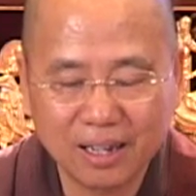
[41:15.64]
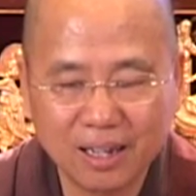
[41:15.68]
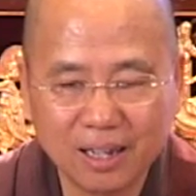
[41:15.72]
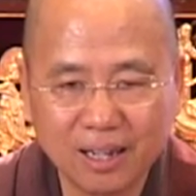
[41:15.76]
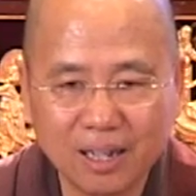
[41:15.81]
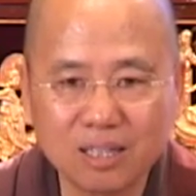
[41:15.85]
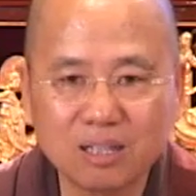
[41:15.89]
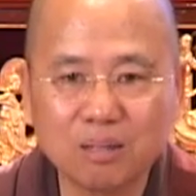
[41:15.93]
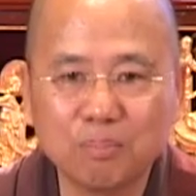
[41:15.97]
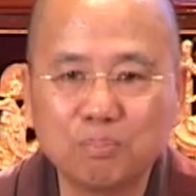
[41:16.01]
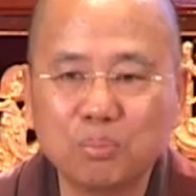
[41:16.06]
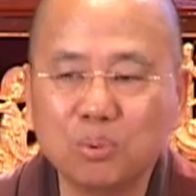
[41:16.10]

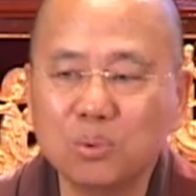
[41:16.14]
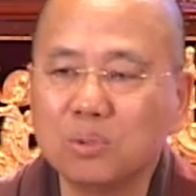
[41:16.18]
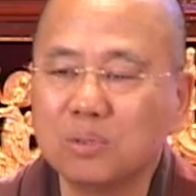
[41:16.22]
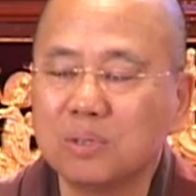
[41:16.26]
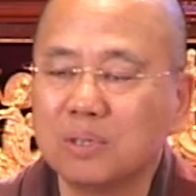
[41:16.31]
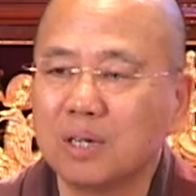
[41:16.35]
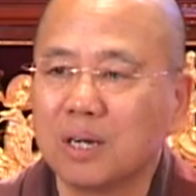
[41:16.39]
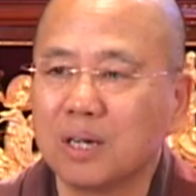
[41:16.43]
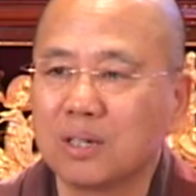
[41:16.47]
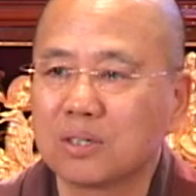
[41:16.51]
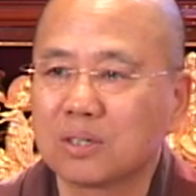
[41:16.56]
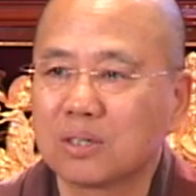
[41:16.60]
And the
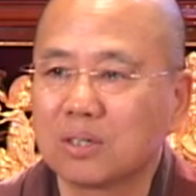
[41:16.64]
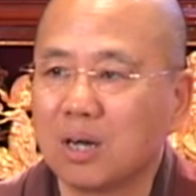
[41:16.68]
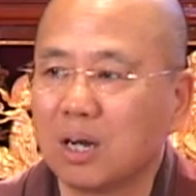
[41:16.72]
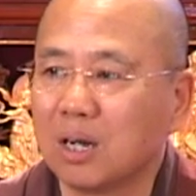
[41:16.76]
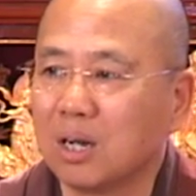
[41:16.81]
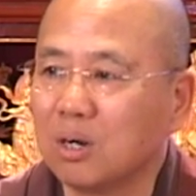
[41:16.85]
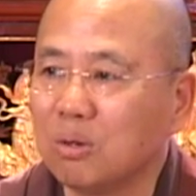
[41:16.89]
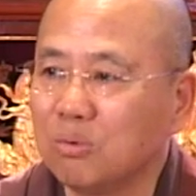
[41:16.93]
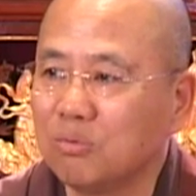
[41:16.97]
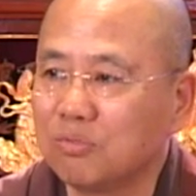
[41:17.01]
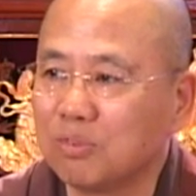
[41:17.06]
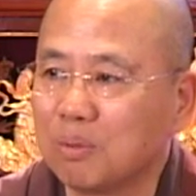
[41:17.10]
Buddha has got
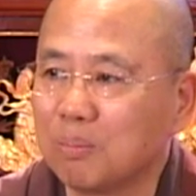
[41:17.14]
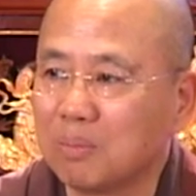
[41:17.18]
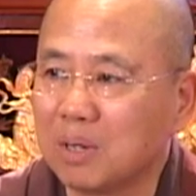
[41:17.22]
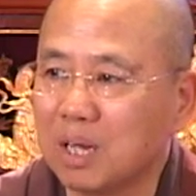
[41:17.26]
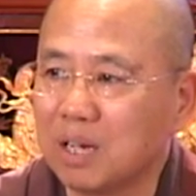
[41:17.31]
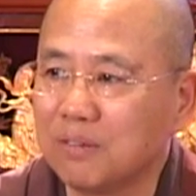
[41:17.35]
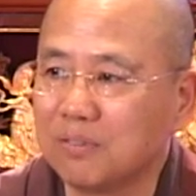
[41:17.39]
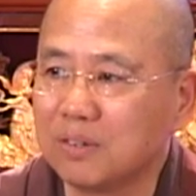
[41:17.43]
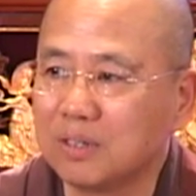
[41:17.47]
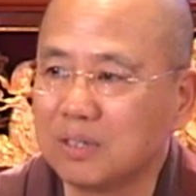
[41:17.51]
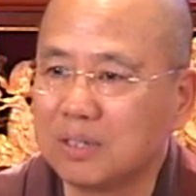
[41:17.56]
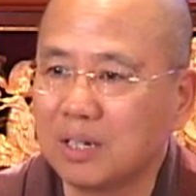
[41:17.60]
out from
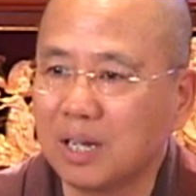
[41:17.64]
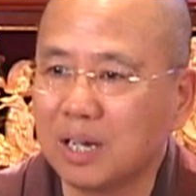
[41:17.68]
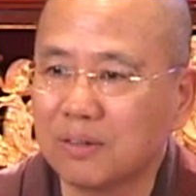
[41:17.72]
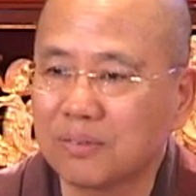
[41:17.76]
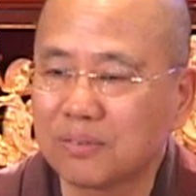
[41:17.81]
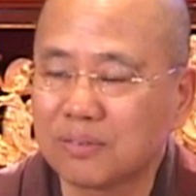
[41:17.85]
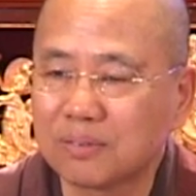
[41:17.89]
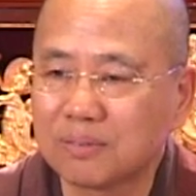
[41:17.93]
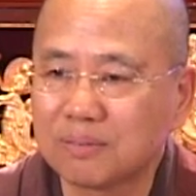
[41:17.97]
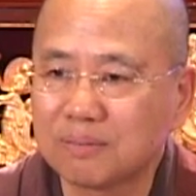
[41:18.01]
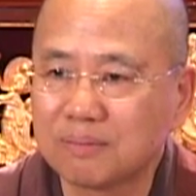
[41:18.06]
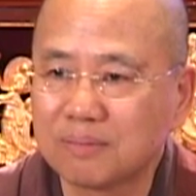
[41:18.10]
life and
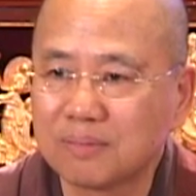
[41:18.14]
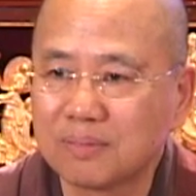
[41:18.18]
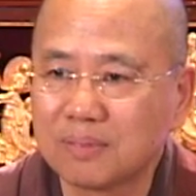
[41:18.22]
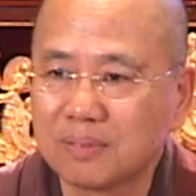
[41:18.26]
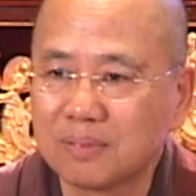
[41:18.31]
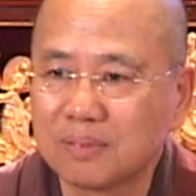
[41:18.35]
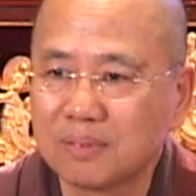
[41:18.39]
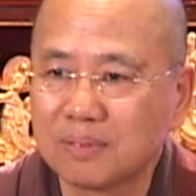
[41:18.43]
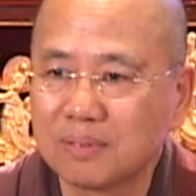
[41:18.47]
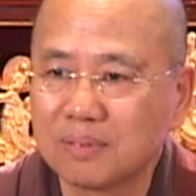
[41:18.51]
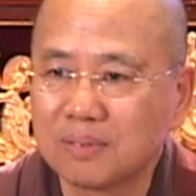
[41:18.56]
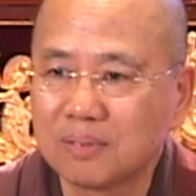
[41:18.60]
death.
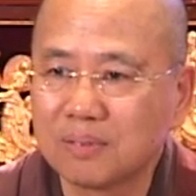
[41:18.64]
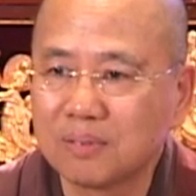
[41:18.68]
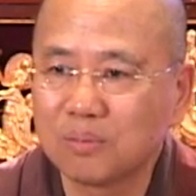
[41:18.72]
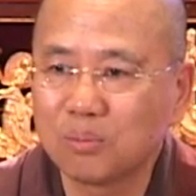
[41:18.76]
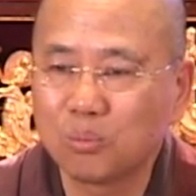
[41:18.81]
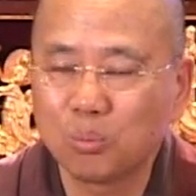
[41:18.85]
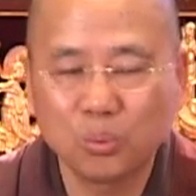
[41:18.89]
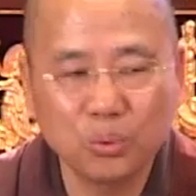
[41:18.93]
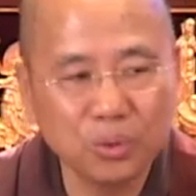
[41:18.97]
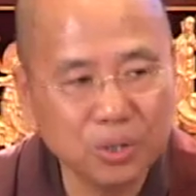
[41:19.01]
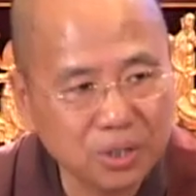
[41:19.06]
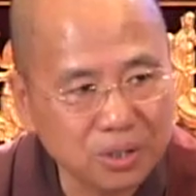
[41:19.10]

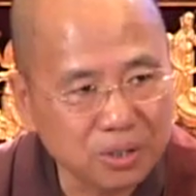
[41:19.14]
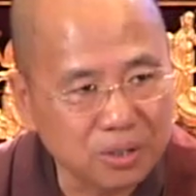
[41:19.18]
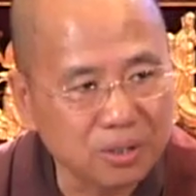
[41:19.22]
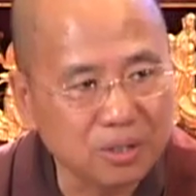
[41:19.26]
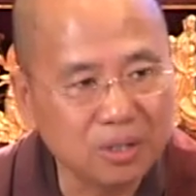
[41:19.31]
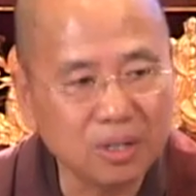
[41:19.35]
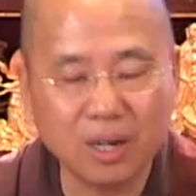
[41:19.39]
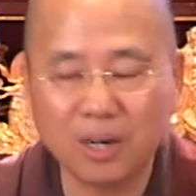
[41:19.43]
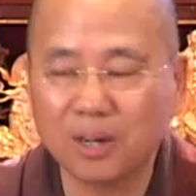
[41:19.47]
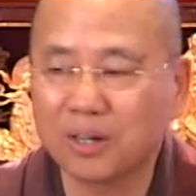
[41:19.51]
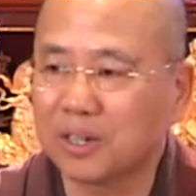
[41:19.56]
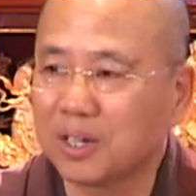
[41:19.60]

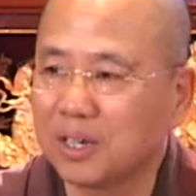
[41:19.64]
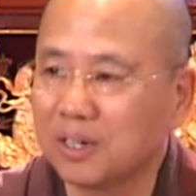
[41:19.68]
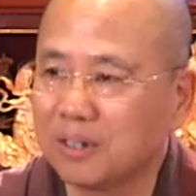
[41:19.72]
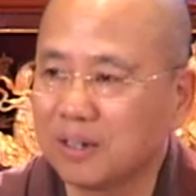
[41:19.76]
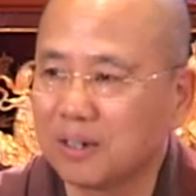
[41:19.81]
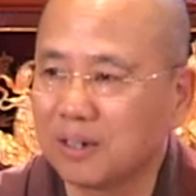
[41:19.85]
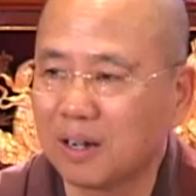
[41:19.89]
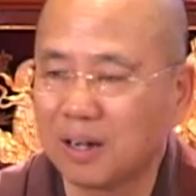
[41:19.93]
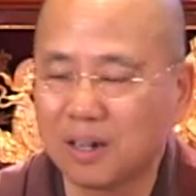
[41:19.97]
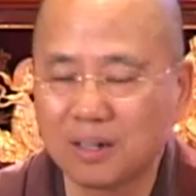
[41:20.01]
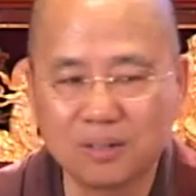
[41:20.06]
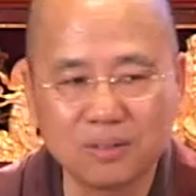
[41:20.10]
We are
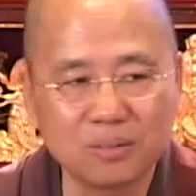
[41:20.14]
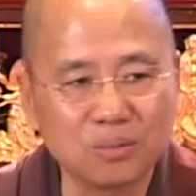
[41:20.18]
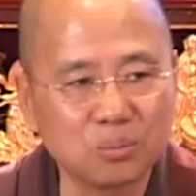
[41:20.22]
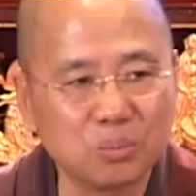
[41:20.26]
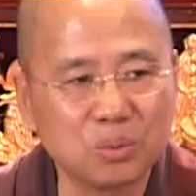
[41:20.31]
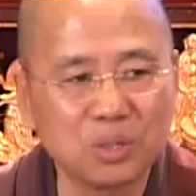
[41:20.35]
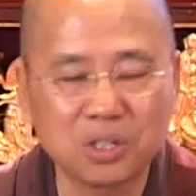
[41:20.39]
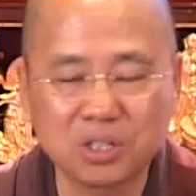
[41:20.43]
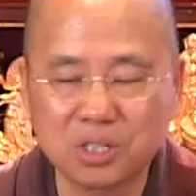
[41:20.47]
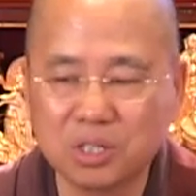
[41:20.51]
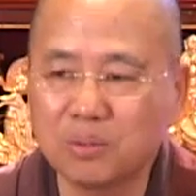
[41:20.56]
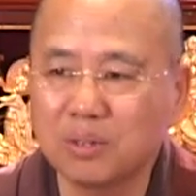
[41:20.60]
kindergartens,
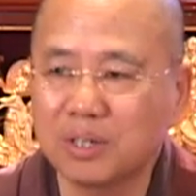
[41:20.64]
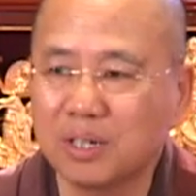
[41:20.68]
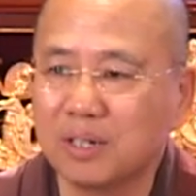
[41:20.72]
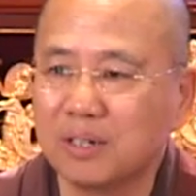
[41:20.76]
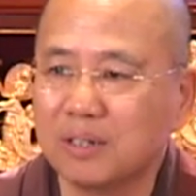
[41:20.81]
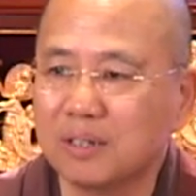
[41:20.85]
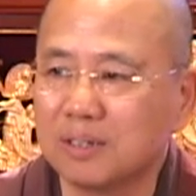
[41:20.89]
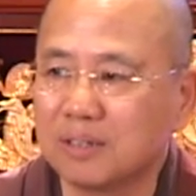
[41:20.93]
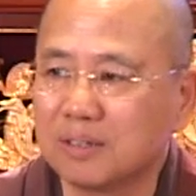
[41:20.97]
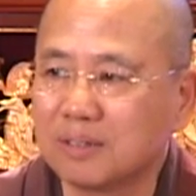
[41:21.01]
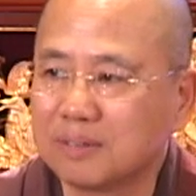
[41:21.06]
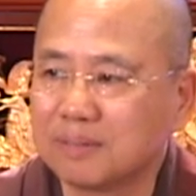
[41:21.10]
we're still
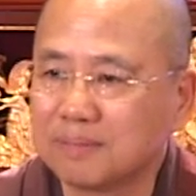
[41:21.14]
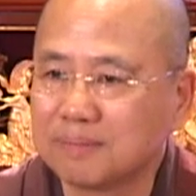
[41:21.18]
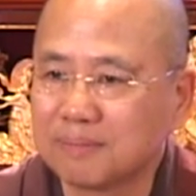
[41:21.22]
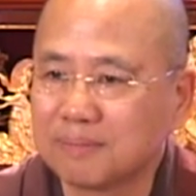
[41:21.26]
in it.